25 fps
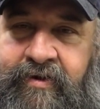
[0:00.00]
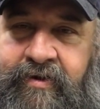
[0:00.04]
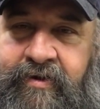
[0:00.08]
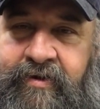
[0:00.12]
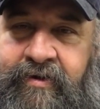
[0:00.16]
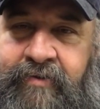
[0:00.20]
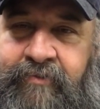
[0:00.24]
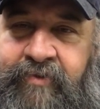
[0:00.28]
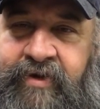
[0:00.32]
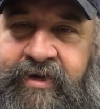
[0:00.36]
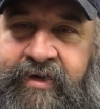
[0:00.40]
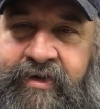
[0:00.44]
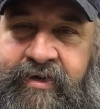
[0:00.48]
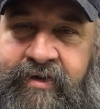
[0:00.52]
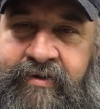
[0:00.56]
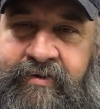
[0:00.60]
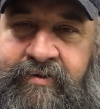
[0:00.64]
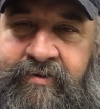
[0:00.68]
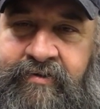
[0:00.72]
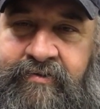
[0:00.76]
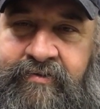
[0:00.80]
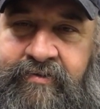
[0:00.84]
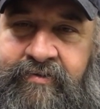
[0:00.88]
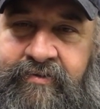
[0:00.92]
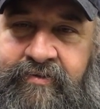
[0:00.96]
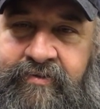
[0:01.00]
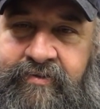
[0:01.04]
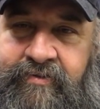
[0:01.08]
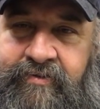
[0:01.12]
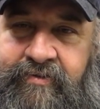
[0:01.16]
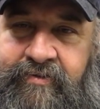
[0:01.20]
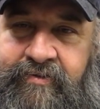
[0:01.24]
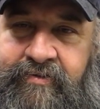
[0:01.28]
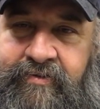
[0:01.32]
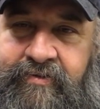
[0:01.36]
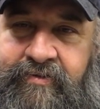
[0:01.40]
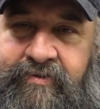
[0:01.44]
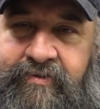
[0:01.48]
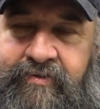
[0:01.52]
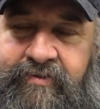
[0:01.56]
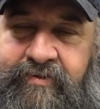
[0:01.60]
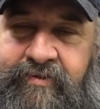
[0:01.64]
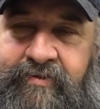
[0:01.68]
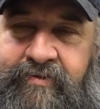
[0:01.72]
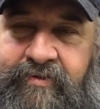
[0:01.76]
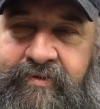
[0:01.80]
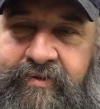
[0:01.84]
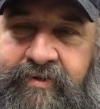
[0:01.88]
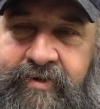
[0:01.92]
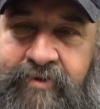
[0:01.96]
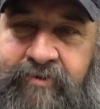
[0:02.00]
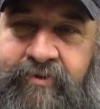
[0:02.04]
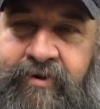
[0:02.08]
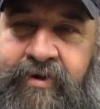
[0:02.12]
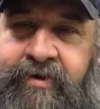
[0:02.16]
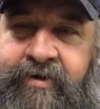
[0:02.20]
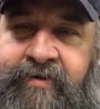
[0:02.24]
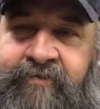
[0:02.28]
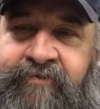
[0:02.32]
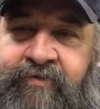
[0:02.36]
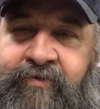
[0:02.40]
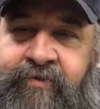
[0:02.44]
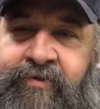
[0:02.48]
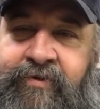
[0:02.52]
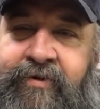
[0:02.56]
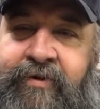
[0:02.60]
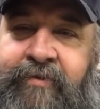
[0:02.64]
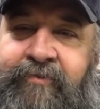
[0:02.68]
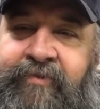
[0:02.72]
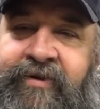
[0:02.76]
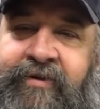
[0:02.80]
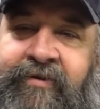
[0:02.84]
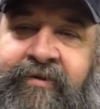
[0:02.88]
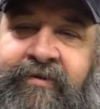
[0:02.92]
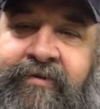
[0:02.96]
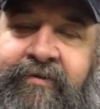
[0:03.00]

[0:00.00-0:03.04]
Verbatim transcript: and the media, you were uninformed.